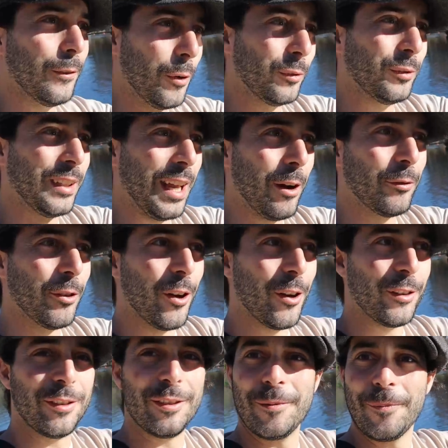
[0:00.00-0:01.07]
float down
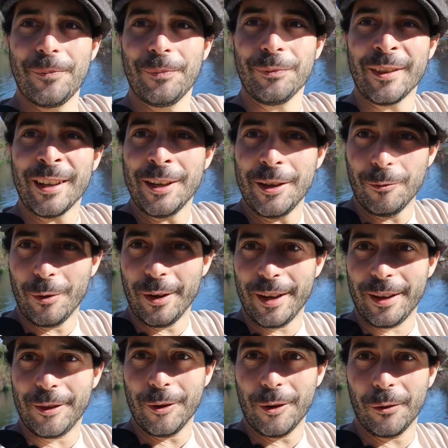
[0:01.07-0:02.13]
on
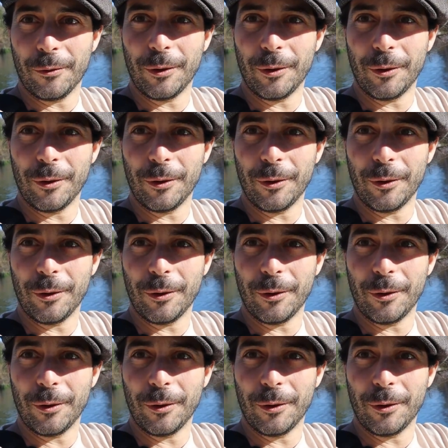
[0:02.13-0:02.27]
with your